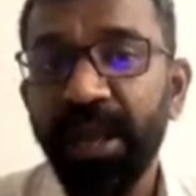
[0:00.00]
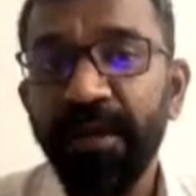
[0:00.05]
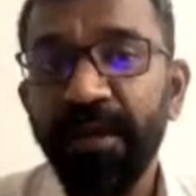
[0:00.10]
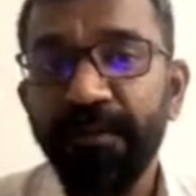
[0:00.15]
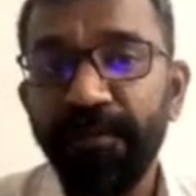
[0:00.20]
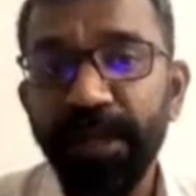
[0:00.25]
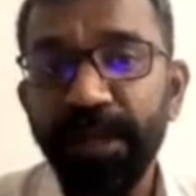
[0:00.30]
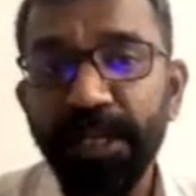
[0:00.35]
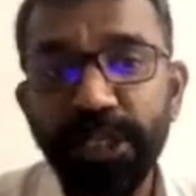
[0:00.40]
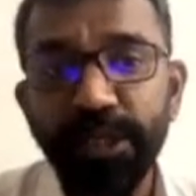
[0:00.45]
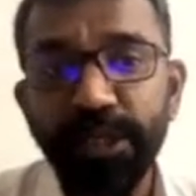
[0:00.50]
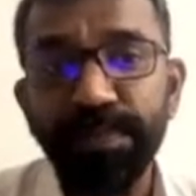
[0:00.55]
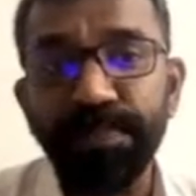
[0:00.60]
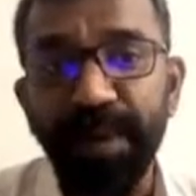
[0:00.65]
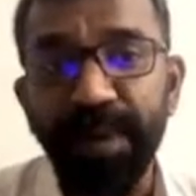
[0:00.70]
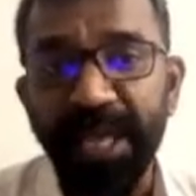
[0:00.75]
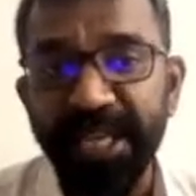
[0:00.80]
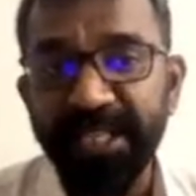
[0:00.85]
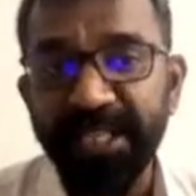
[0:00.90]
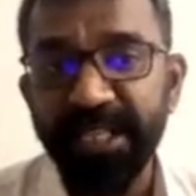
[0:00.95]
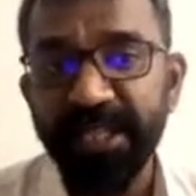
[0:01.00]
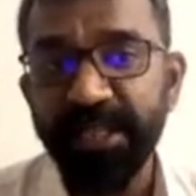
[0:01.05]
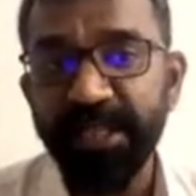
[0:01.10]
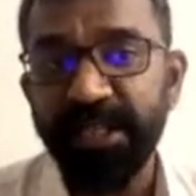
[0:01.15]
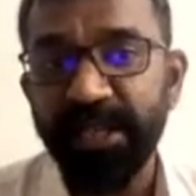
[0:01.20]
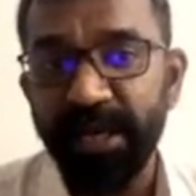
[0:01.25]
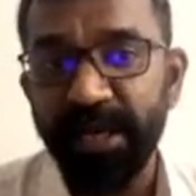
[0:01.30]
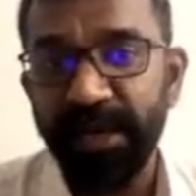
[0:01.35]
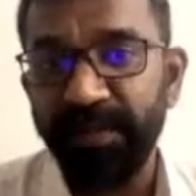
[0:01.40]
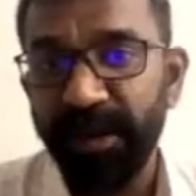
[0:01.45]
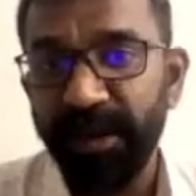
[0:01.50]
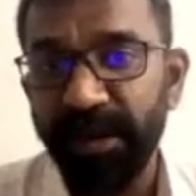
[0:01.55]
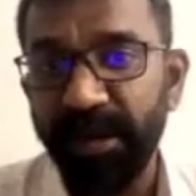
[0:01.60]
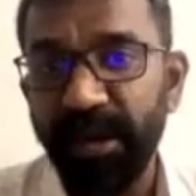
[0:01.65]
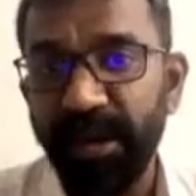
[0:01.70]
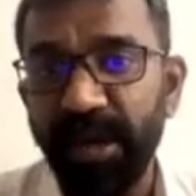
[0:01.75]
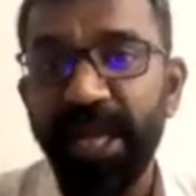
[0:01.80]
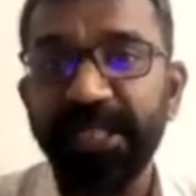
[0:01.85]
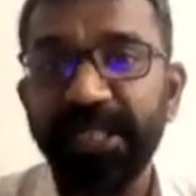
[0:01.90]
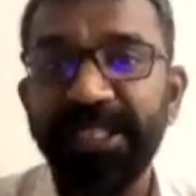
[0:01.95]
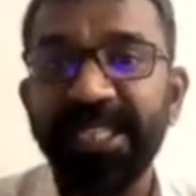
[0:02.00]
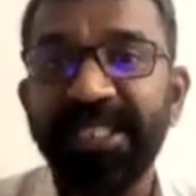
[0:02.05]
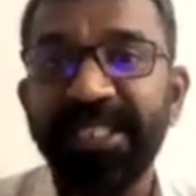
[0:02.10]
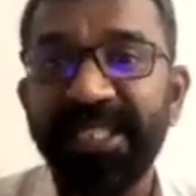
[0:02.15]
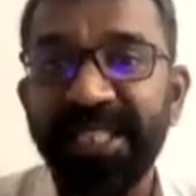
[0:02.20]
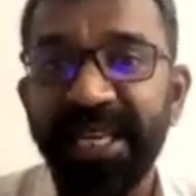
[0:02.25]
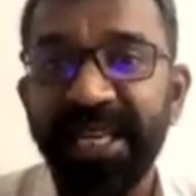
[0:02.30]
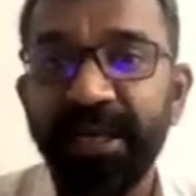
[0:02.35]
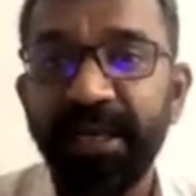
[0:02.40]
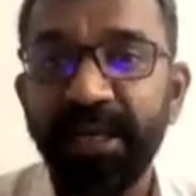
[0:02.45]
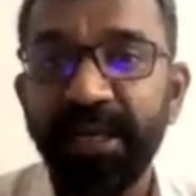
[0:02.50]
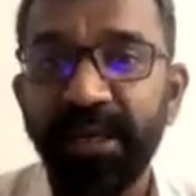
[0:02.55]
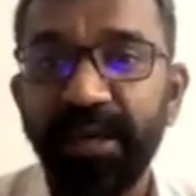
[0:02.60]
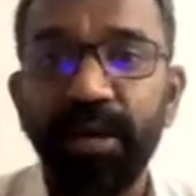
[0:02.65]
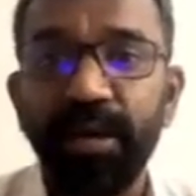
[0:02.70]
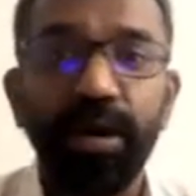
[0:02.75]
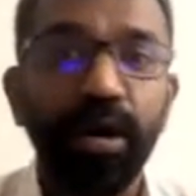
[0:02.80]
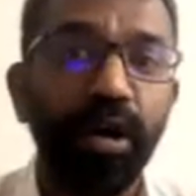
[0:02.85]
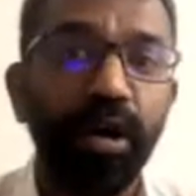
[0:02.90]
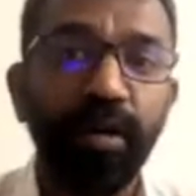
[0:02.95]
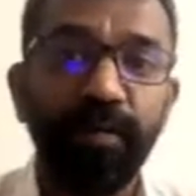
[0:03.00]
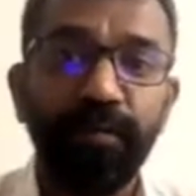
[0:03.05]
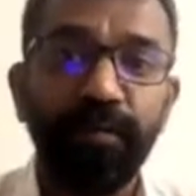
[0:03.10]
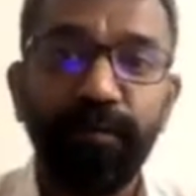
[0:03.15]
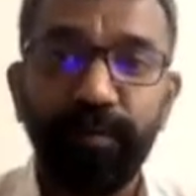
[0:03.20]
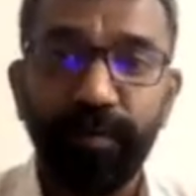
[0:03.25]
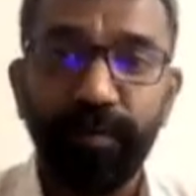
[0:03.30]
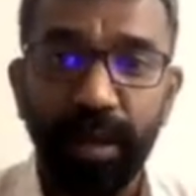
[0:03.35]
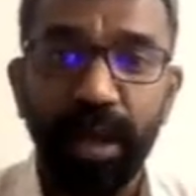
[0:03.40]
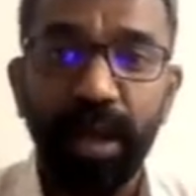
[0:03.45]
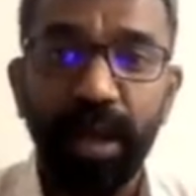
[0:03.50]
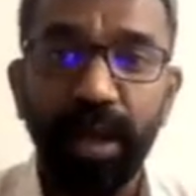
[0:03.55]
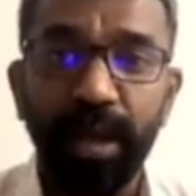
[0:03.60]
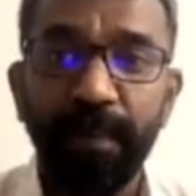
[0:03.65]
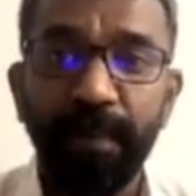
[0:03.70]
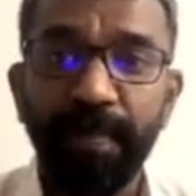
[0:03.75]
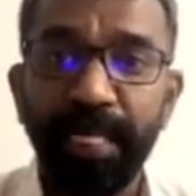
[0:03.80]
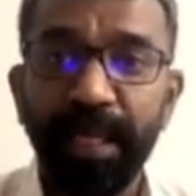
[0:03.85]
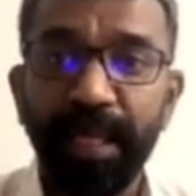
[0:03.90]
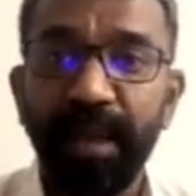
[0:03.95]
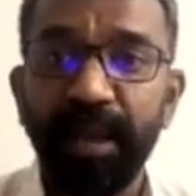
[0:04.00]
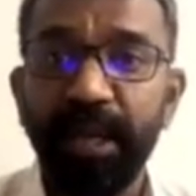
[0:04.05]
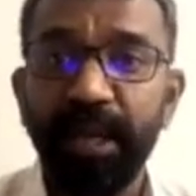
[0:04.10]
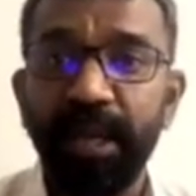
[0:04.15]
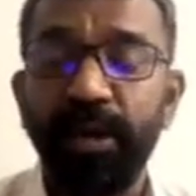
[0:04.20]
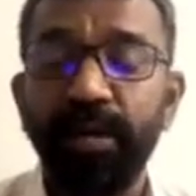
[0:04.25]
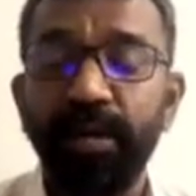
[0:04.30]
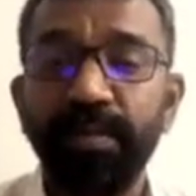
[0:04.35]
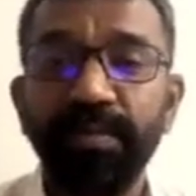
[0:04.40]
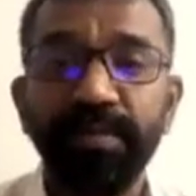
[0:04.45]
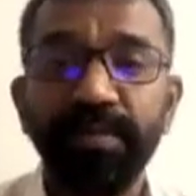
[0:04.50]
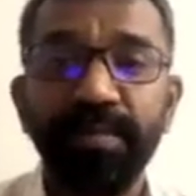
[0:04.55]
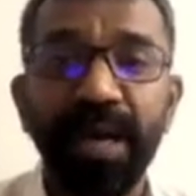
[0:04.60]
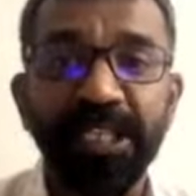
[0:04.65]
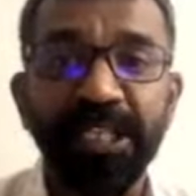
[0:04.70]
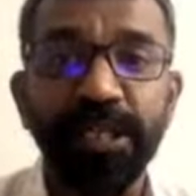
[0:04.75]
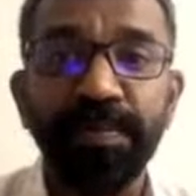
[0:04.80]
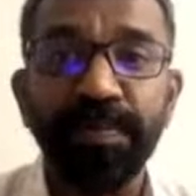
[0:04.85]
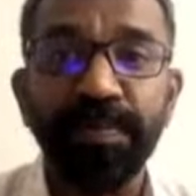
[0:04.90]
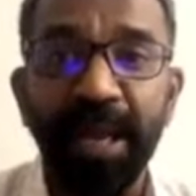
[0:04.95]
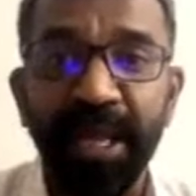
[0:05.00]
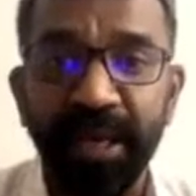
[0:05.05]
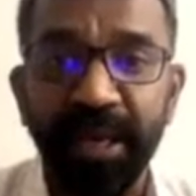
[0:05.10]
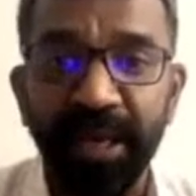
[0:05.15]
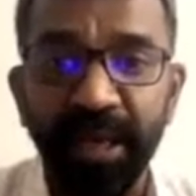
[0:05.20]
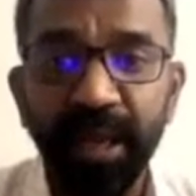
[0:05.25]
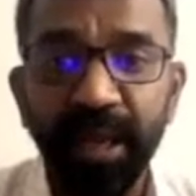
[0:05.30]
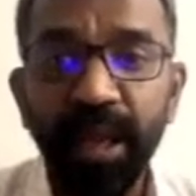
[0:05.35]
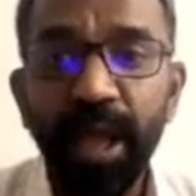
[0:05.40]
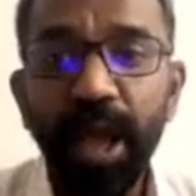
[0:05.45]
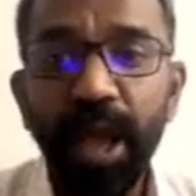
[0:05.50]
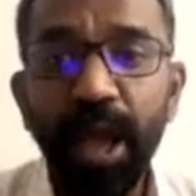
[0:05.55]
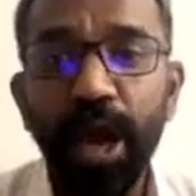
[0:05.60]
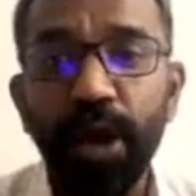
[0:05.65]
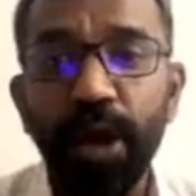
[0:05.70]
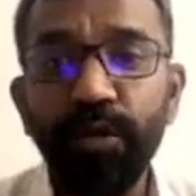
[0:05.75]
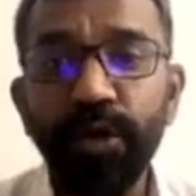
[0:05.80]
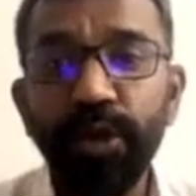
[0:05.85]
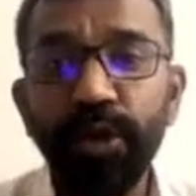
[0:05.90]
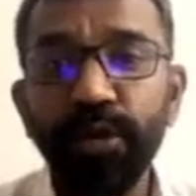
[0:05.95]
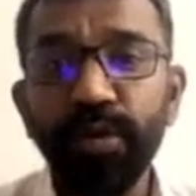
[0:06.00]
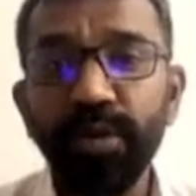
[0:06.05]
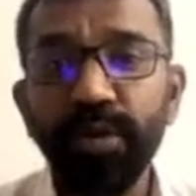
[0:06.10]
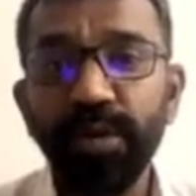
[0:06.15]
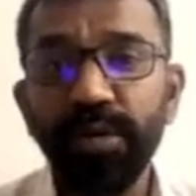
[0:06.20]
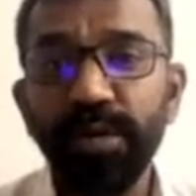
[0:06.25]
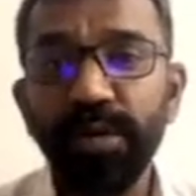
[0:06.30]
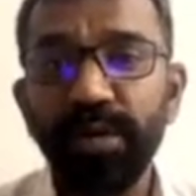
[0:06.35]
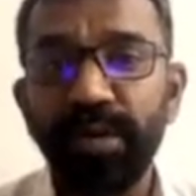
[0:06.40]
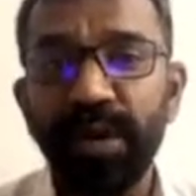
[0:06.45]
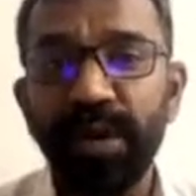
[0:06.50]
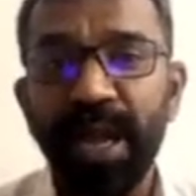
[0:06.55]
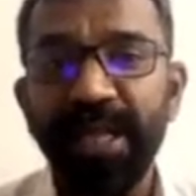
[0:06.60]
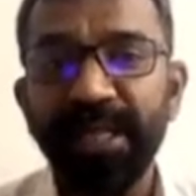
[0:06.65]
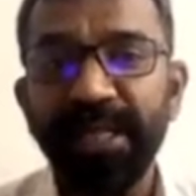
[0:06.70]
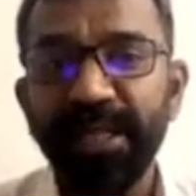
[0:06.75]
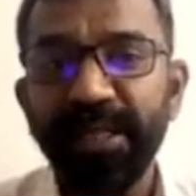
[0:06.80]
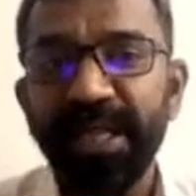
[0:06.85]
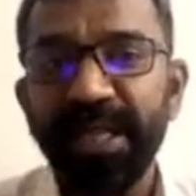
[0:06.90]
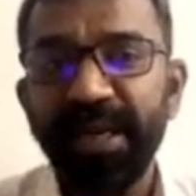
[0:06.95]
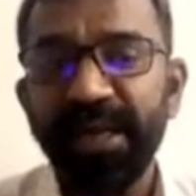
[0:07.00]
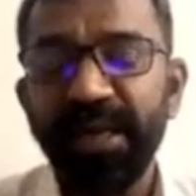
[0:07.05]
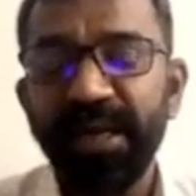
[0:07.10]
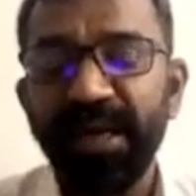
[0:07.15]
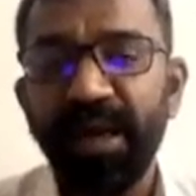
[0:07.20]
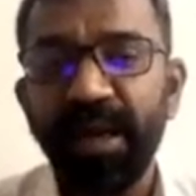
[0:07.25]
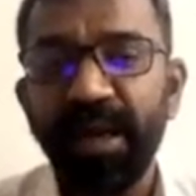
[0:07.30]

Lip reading: which places river as a center of master planning. How do you, rather than